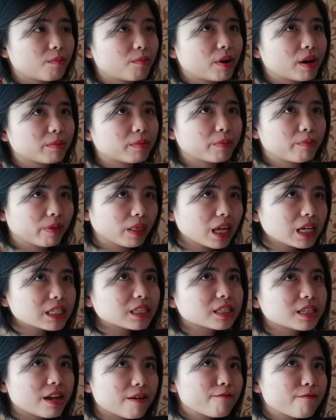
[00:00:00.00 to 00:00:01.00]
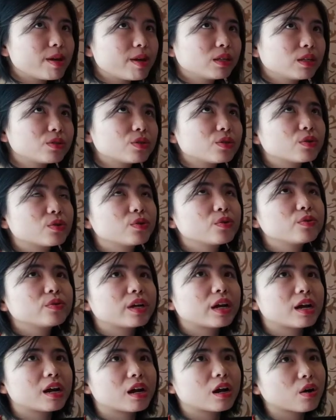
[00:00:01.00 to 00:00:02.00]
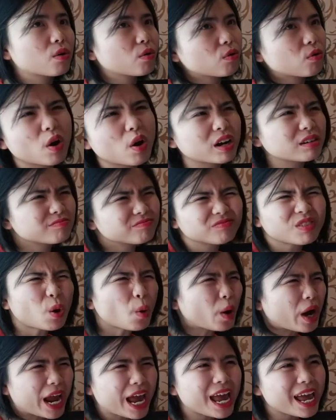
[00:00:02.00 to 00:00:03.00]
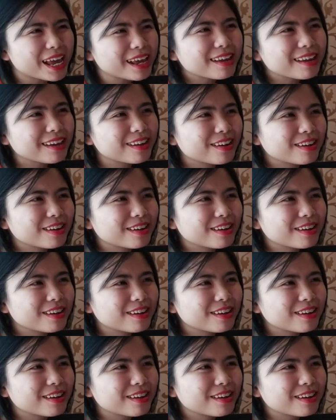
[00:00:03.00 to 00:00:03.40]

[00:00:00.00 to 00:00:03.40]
But the places I've been to, they are quite okay,